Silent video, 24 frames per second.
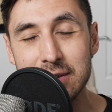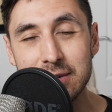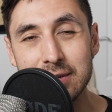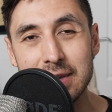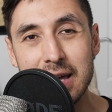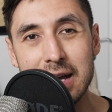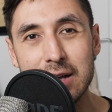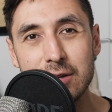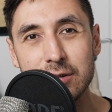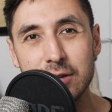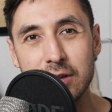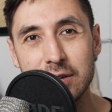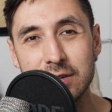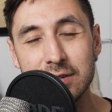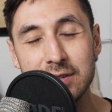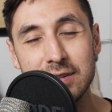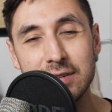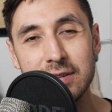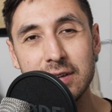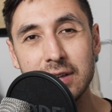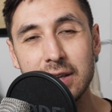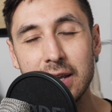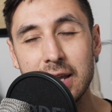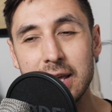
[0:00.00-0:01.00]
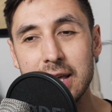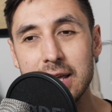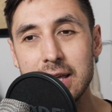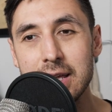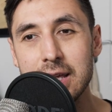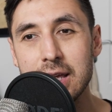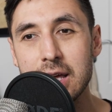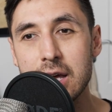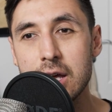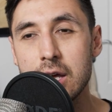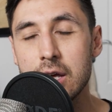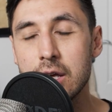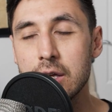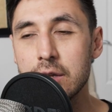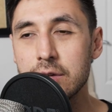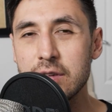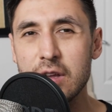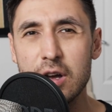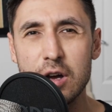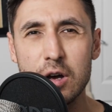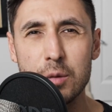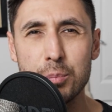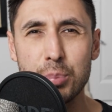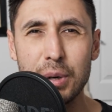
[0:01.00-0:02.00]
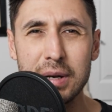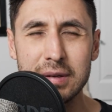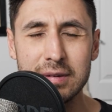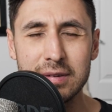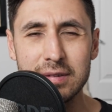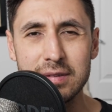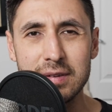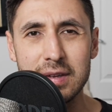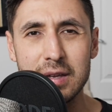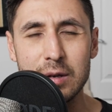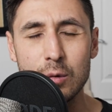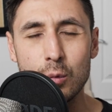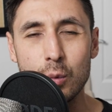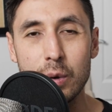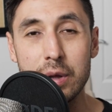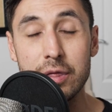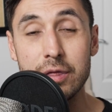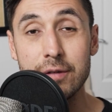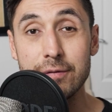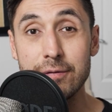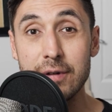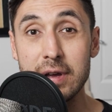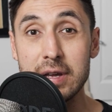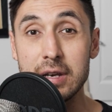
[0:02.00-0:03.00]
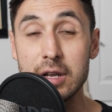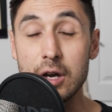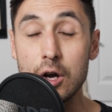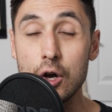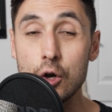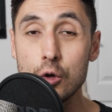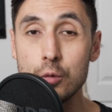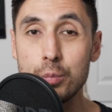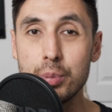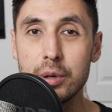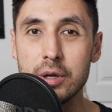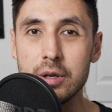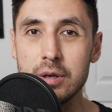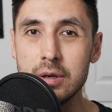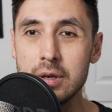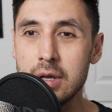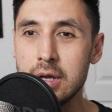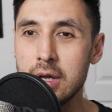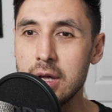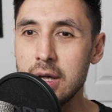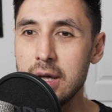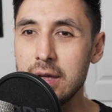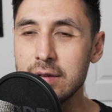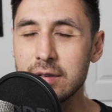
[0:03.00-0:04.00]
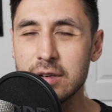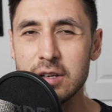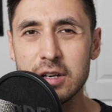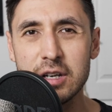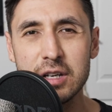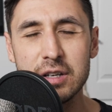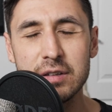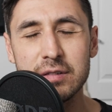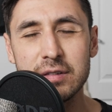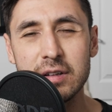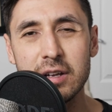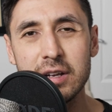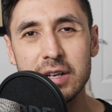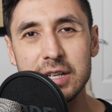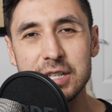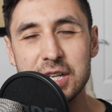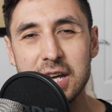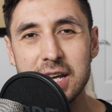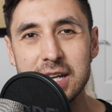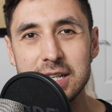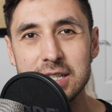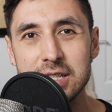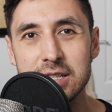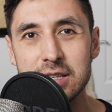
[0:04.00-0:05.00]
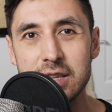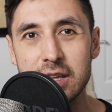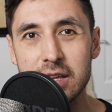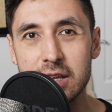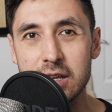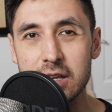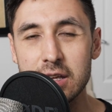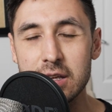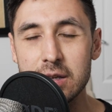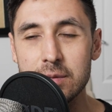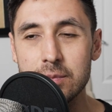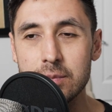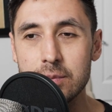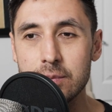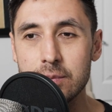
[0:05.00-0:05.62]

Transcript: sounds consistently, start practicing with the fader open. It's going to slightly change the